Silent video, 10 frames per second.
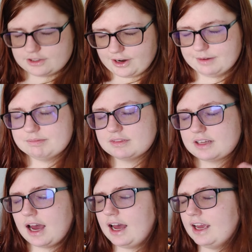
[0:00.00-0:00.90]
sorry,
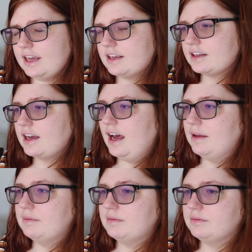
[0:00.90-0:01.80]
Kai
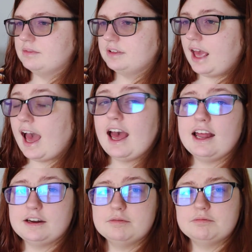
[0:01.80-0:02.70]
got
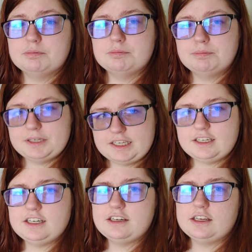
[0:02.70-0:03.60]
had
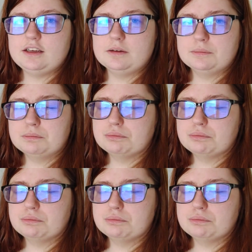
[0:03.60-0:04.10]
PDD,